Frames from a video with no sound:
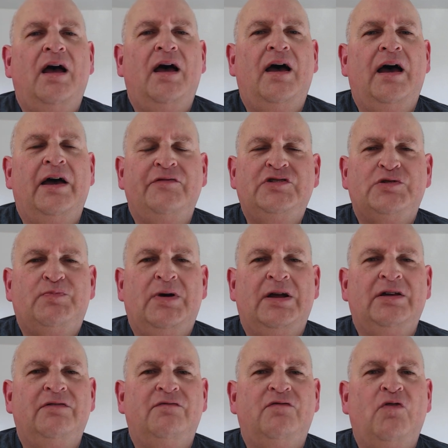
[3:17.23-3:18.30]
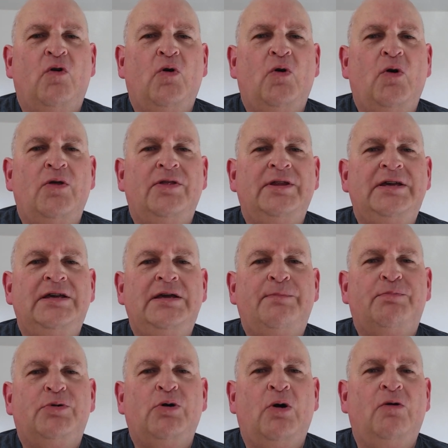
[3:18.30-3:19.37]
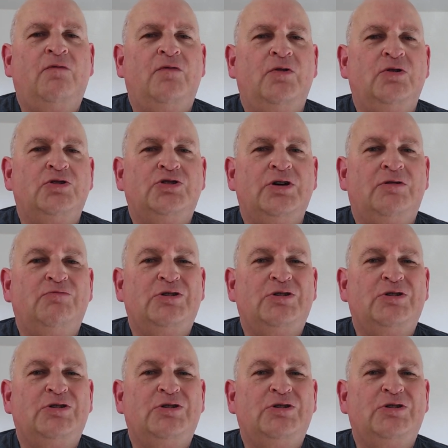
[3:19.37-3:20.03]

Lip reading: I've sprung for the Pro version,